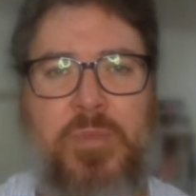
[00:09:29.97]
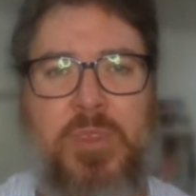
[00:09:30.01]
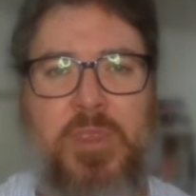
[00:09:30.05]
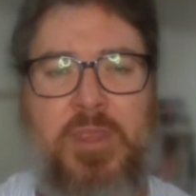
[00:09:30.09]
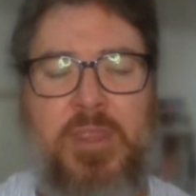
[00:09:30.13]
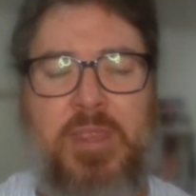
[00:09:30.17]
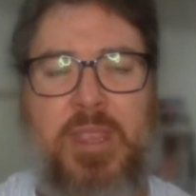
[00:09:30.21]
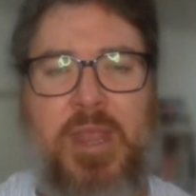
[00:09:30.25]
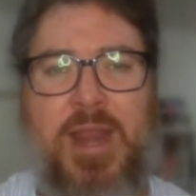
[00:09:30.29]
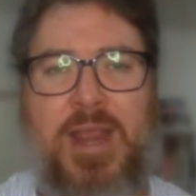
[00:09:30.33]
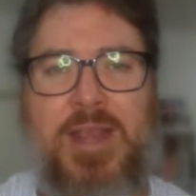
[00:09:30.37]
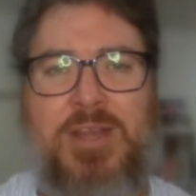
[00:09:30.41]

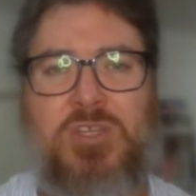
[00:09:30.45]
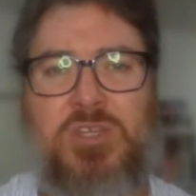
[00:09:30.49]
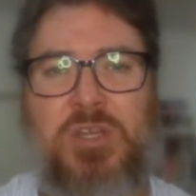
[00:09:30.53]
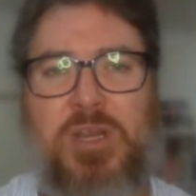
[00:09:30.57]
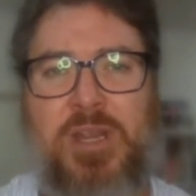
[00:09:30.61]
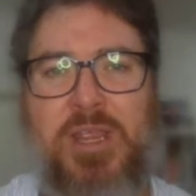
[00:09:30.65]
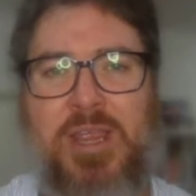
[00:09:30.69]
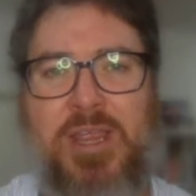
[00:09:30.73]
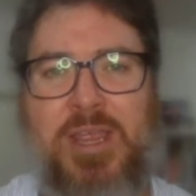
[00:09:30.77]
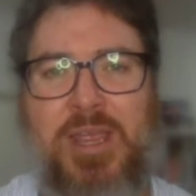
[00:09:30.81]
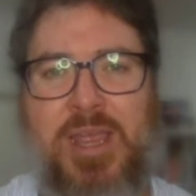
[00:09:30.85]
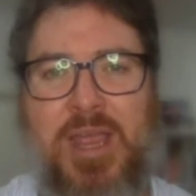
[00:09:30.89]
that
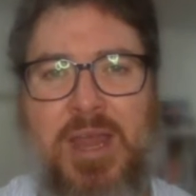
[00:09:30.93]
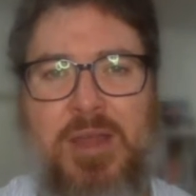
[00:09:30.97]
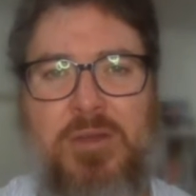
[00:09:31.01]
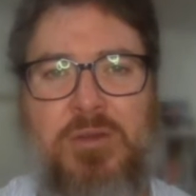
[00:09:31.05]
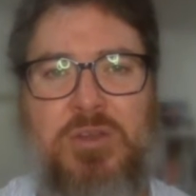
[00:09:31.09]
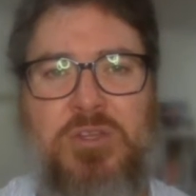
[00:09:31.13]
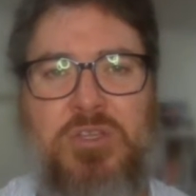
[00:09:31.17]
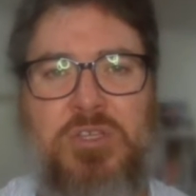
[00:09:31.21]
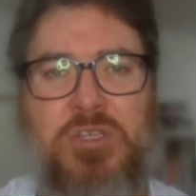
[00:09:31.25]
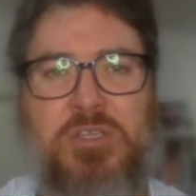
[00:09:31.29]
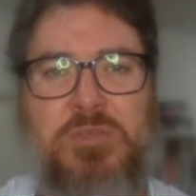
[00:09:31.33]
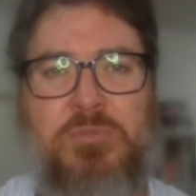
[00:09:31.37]
actually
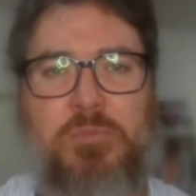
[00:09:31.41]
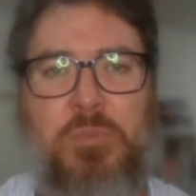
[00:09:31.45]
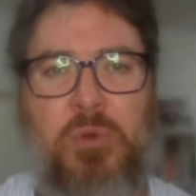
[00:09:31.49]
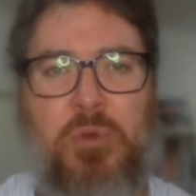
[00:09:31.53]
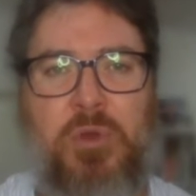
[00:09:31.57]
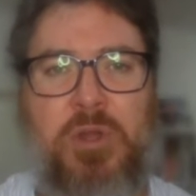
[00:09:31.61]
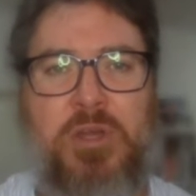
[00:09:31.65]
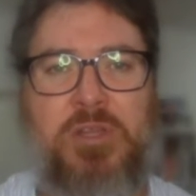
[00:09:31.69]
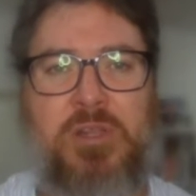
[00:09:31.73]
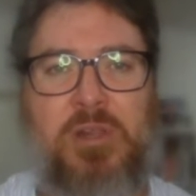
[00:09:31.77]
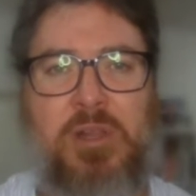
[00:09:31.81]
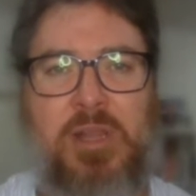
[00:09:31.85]
encourages
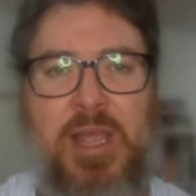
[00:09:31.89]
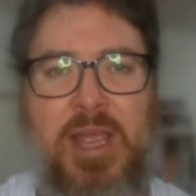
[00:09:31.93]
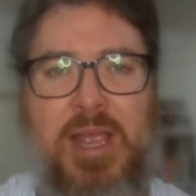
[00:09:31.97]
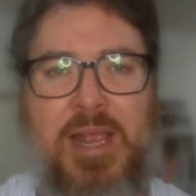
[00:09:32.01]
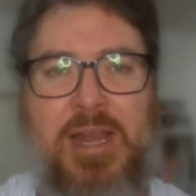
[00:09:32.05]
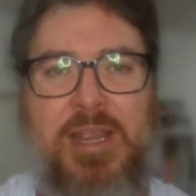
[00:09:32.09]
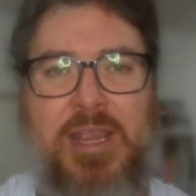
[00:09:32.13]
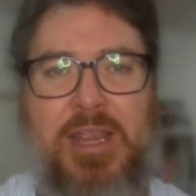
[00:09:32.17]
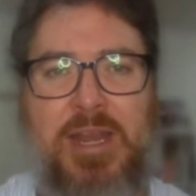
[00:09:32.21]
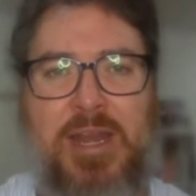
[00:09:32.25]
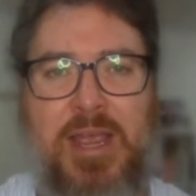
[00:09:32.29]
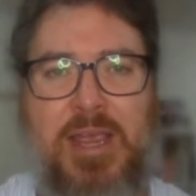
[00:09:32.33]
parental
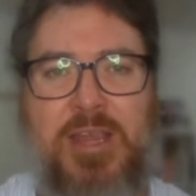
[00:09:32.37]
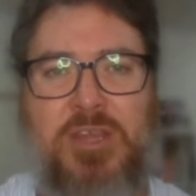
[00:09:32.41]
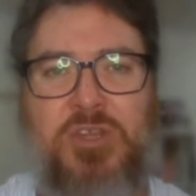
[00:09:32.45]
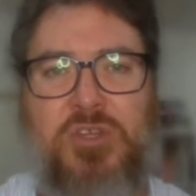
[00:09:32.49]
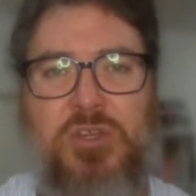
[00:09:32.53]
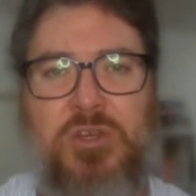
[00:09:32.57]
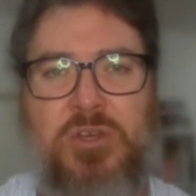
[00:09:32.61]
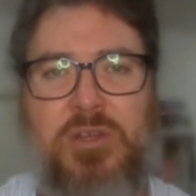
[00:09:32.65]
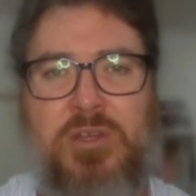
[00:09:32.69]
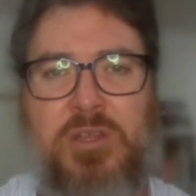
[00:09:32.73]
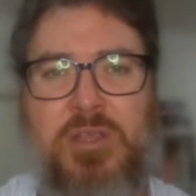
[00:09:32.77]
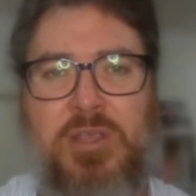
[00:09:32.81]

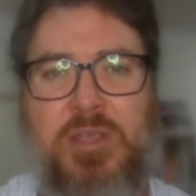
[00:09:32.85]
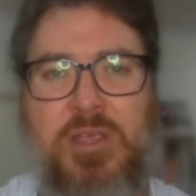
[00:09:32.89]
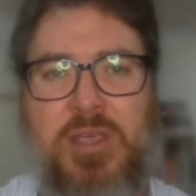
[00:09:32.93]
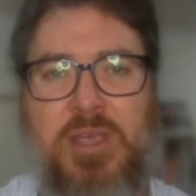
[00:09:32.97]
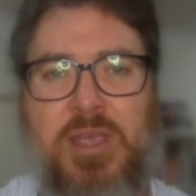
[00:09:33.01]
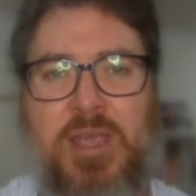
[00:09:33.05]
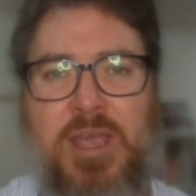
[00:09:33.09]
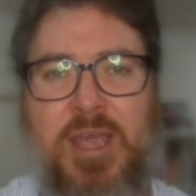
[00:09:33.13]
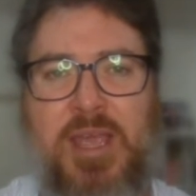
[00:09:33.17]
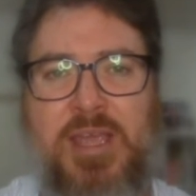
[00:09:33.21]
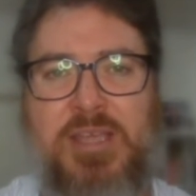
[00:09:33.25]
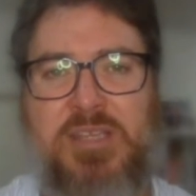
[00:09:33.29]
alienation
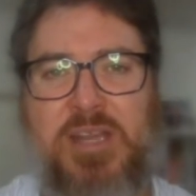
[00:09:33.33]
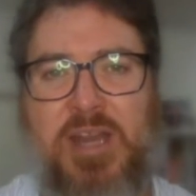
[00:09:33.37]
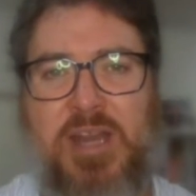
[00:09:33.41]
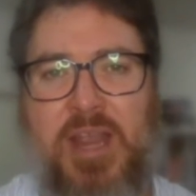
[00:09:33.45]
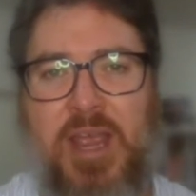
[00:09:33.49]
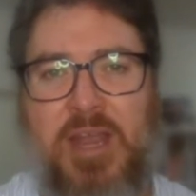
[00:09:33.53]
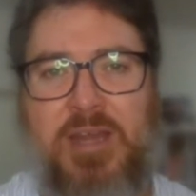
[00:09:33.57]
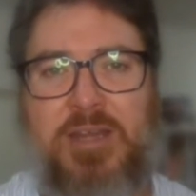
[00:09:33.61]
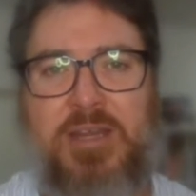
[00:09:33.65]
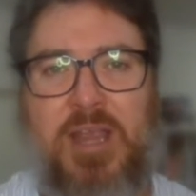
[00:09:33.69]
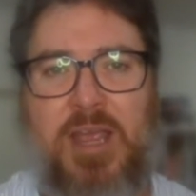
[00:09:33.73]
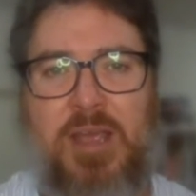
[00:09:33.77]
as an
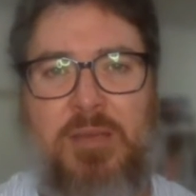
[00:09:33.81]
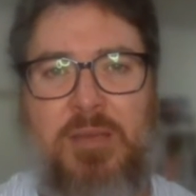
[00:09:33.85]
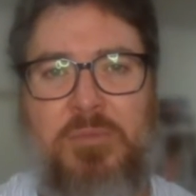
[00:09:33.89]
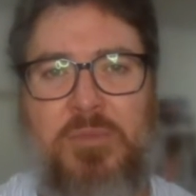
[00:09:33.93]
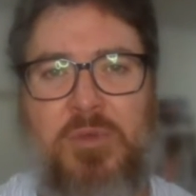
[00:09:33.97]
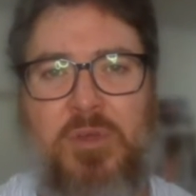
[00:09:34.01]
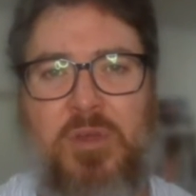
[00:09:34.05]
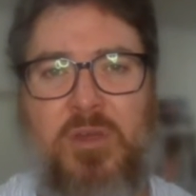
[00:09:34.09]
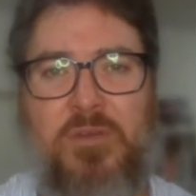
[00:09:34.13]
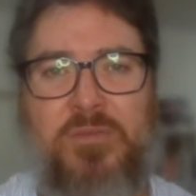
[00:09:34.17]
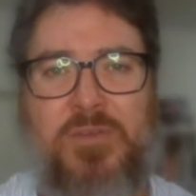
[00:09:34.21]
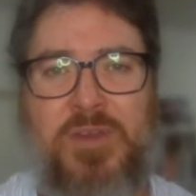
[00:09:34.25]
outcome
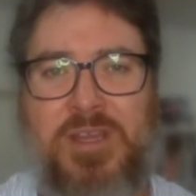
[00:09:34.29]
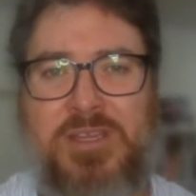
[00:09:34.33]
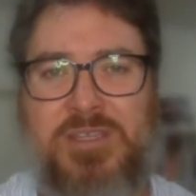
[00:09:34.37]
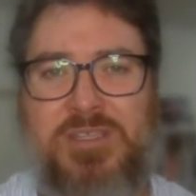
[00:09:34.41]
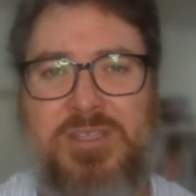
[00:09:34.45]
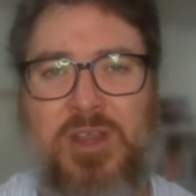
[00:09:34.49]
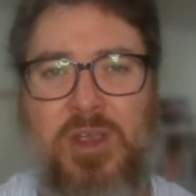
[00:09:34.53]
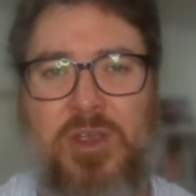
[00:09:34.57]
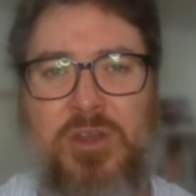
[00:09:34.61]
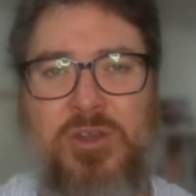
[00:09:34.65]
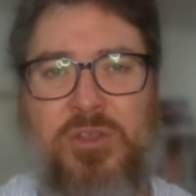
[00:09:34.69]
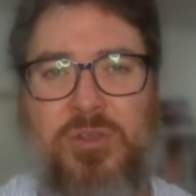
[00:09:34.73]
of
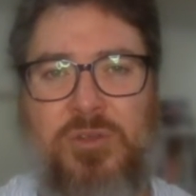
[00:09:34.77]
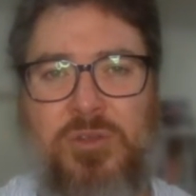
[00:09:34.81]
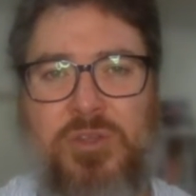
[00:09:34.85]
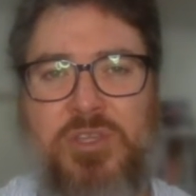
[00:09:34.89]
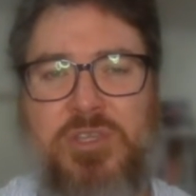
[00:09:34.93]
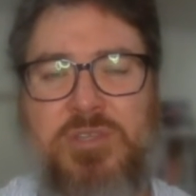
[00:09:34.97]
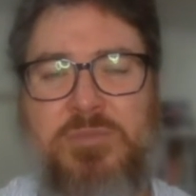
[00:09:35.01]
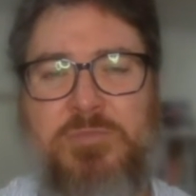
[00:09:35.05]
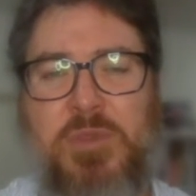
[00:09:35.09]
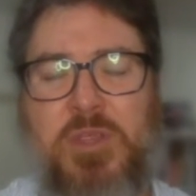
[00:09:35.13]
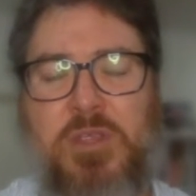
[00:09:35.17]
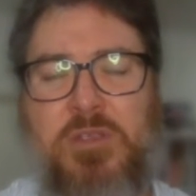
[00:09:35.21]
custodial
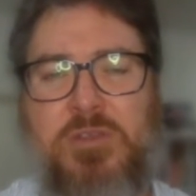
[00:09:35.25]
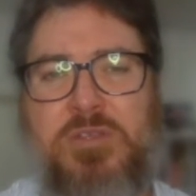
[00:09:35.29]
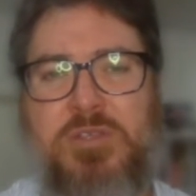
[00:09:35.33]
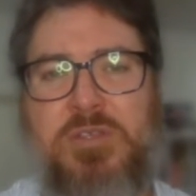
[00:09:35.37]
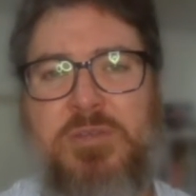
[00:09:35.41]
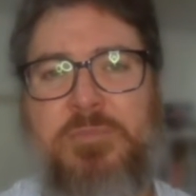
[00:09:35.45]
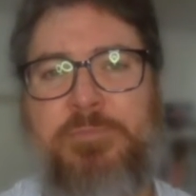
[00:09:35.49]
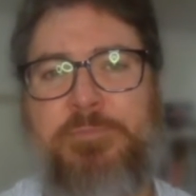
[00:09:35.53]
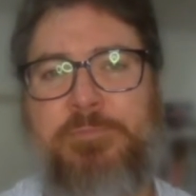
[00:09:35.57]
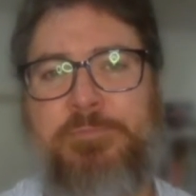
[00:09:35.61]
disputes.